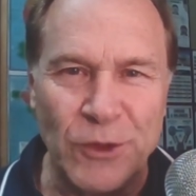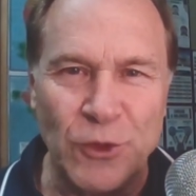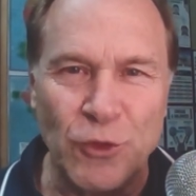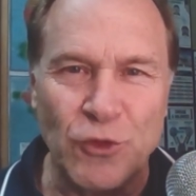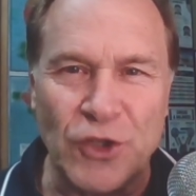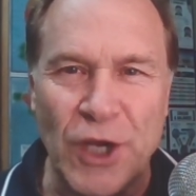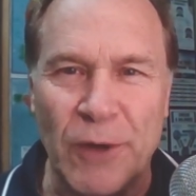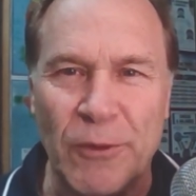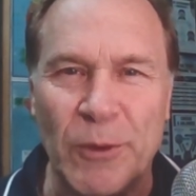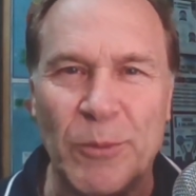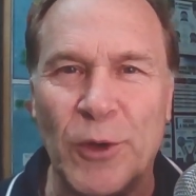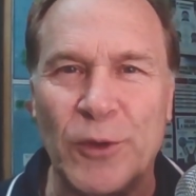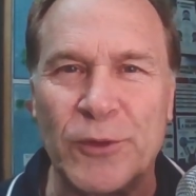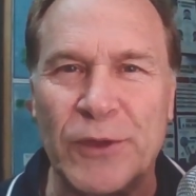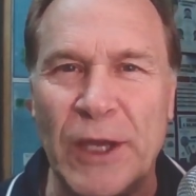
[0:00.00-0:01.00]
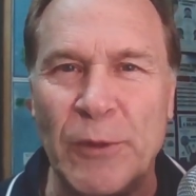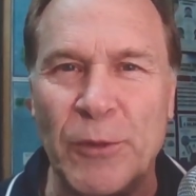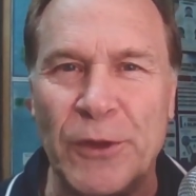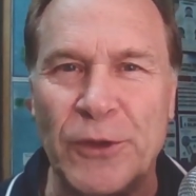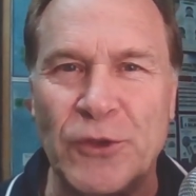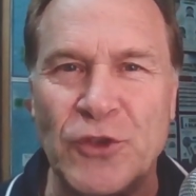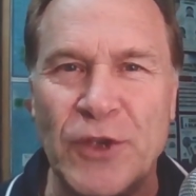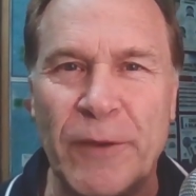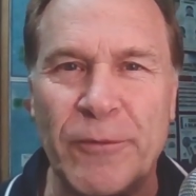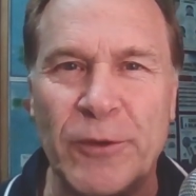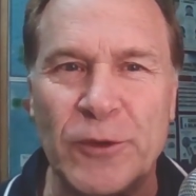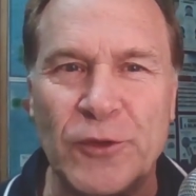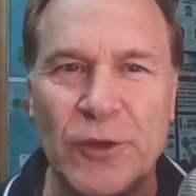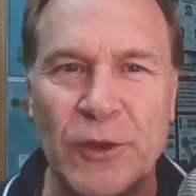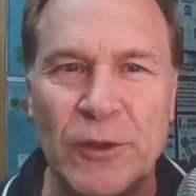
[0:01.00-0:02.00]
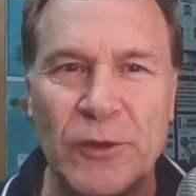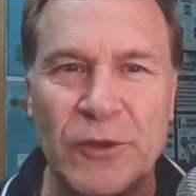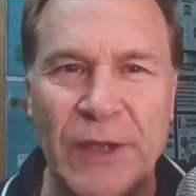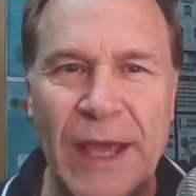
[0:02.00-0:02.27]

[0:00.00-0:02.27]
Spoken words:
You share a birthday with Jefferson